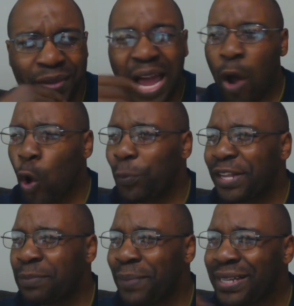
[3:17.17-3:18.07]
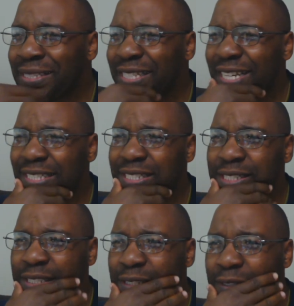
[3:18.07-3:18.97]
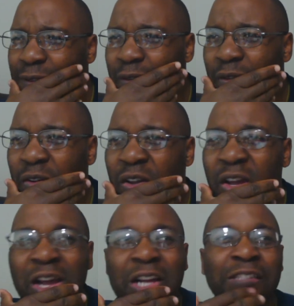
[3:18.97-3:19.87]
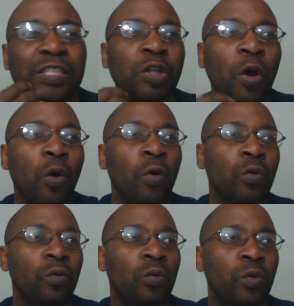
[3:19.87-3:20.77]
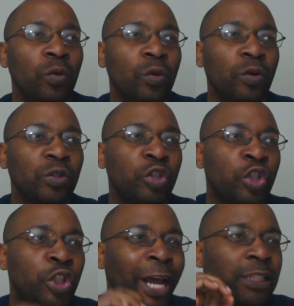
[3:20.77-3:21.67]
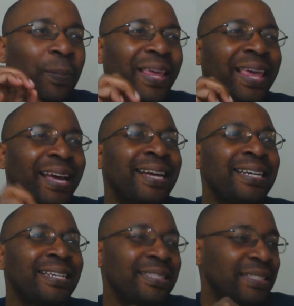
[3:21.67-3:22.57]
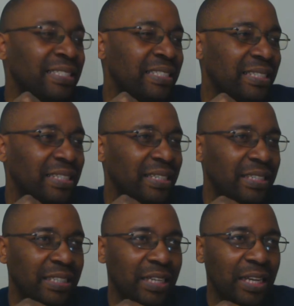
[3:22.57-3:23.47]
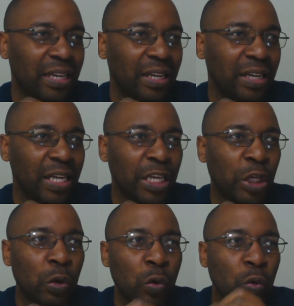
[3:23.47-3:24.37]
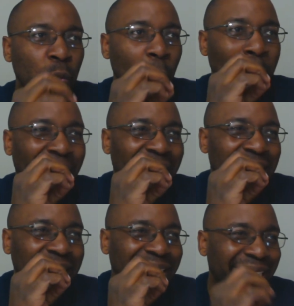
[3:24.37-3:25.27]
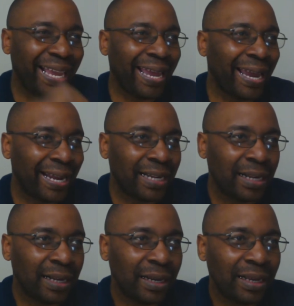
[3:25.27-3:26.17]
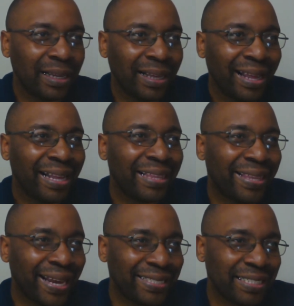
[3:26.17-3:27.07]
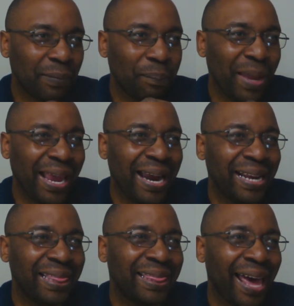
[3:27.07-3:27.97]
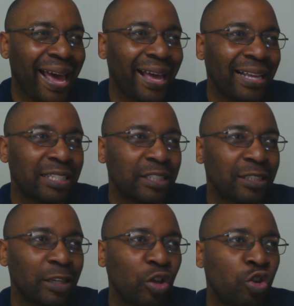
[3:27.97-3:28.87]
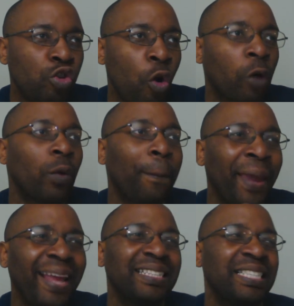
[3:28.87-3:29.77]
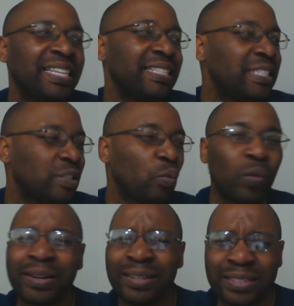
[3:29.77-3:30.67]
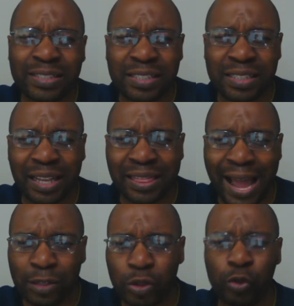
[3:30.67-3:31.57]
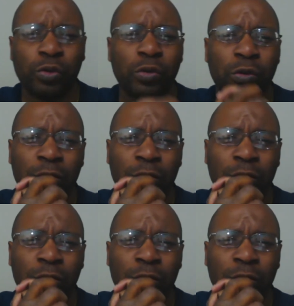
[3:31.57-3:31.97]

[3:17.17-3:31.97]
I hope this makes sense. So, just because you may sin doesn't mean that your repentance was not true.